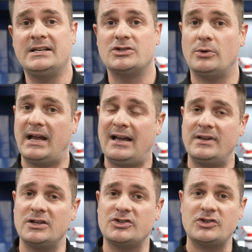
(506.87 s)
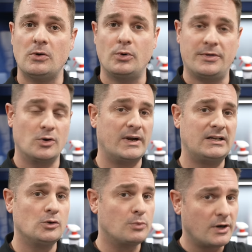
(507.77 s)
So by having a soap with
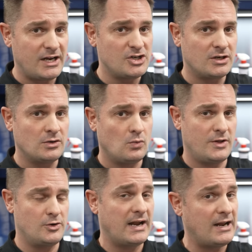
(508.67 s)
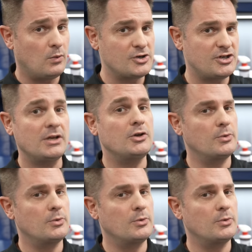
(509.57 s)
great lubrication when you're hand washing,